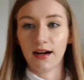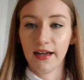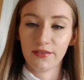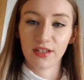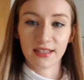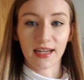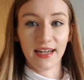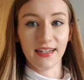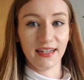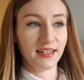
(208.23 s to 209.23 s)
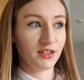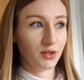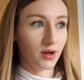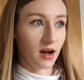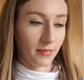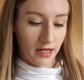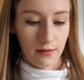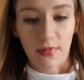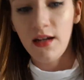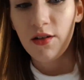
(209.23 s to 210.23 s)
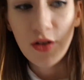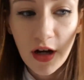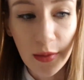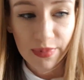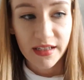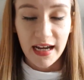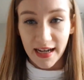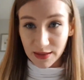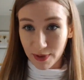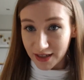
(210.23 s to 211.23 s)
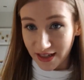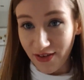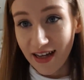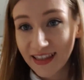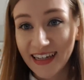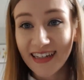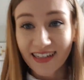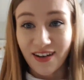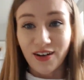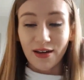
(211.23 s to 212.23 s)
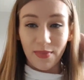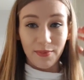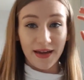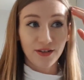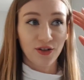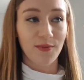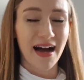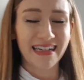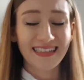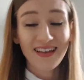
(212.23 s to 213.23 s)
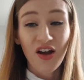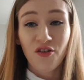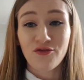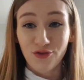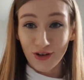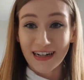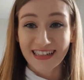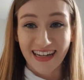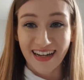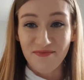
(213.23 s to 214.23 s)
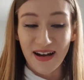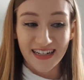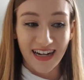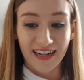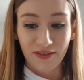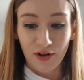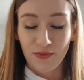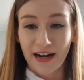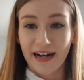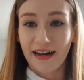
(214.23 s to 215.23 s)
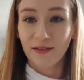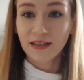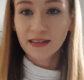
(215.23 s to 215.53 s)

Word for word: I have decided to come and eat my lunch upstairs because I've had the heating on in my bedroom and it's freezing in my dining room right now.